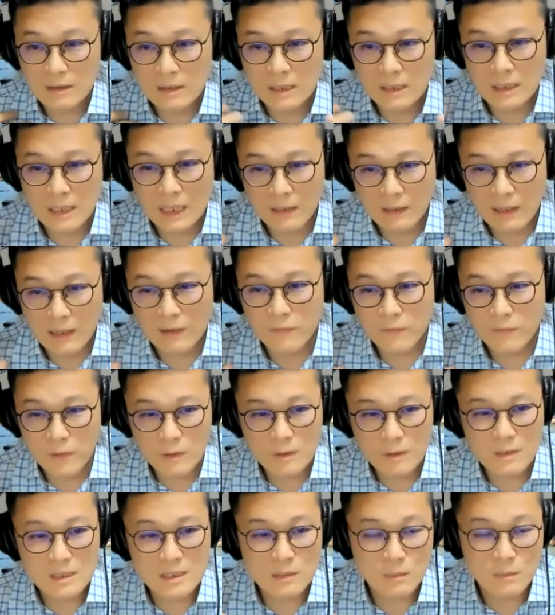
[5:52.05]
Okay, I
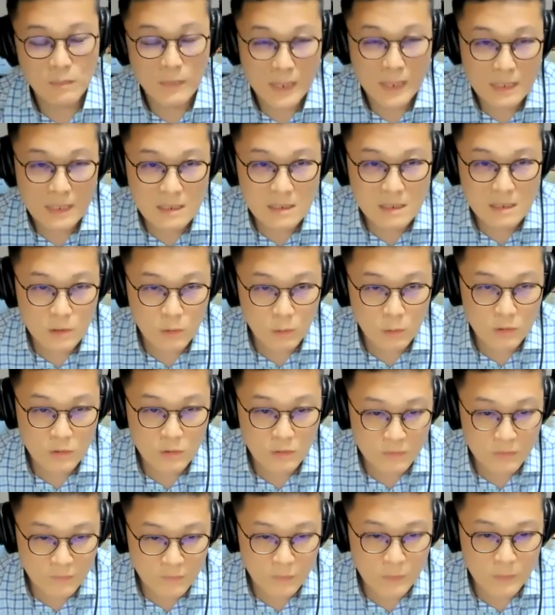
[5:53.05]
followed this man's social
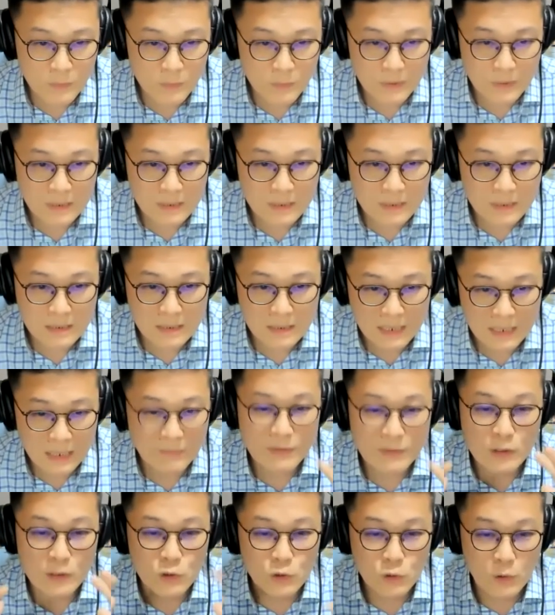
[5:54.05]
footprint and I've
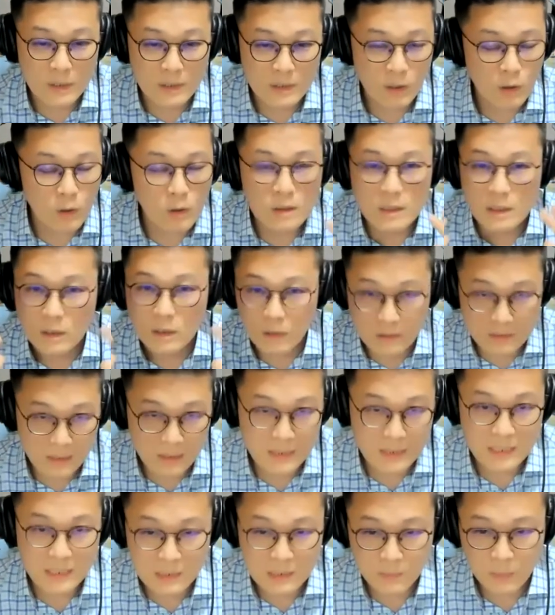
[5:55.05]
enjoyed all the content
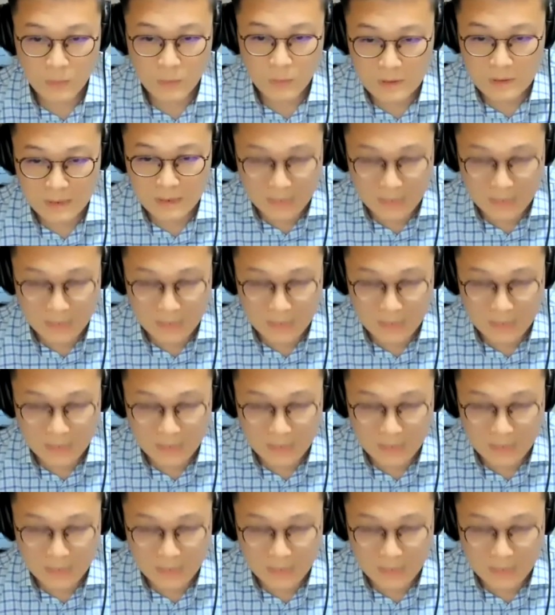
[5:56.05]
he's posted.